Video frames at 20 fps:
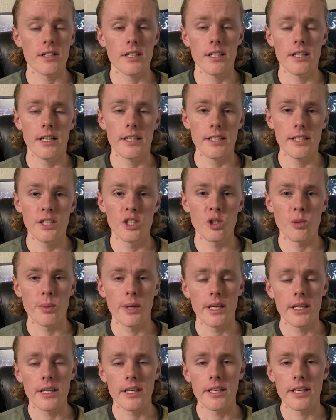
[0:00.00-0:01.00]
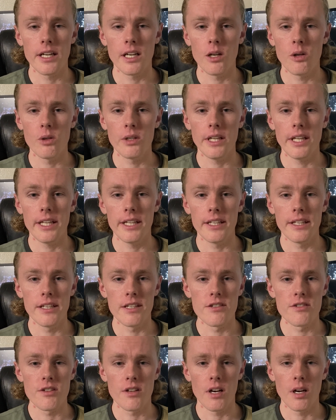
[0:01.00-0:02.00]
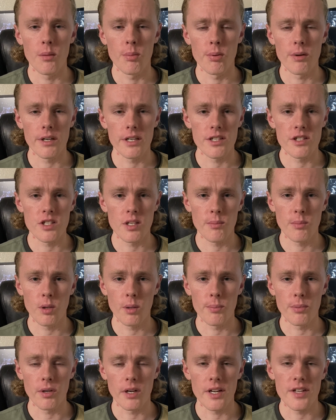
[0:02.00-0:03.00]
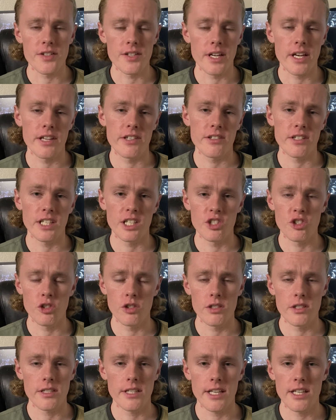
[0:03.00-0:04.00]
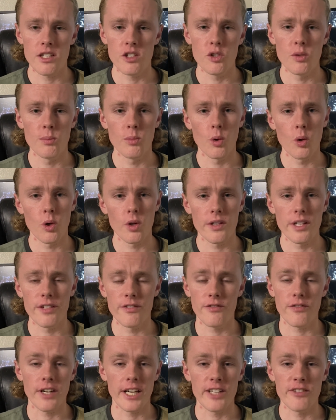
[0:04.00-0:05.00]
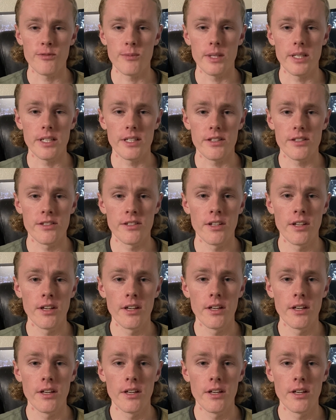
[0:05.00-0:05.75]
connecting your bank account is a pretty simple process. It shouldn't take you more than 5 minutes.